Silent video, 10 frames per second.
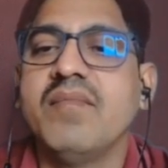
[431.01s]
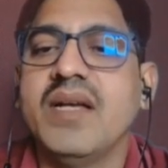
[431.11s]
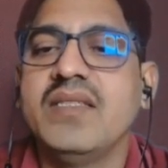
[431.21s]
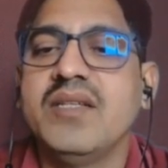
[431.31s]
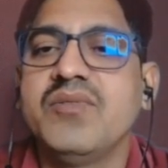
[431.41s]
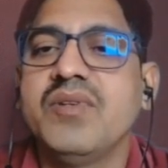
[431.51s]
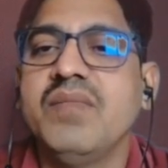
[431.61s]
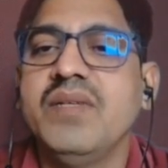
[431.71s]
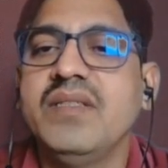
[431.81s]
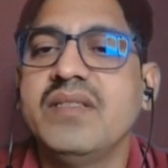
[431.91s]

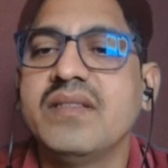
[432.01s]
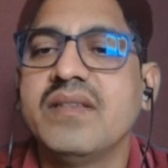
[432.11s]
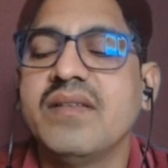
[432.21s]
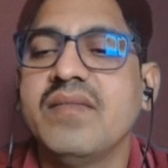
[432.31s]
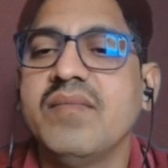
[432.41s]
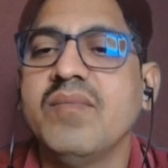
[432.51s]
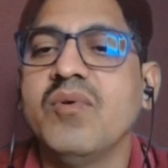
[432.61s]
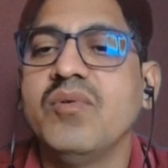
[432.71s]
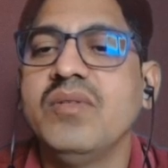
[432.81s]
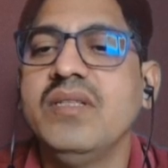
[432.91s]
Bisexual means
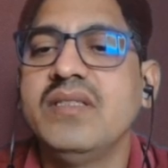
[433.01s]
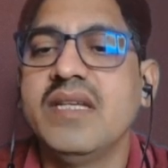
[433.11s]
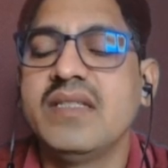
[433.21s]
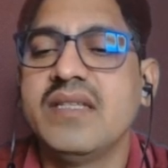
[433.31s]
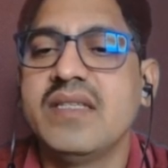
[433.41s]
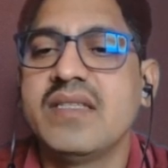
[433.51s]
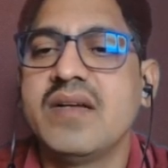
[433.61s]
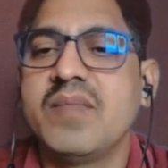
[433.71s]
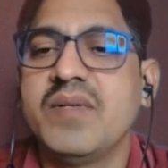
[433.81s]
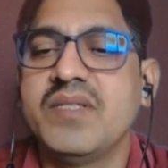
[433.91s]
both the sexes
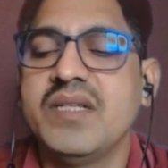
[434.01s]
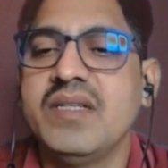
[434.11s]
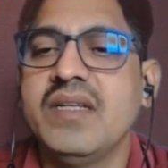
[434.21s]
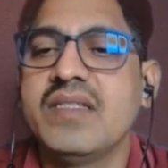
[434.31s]
are present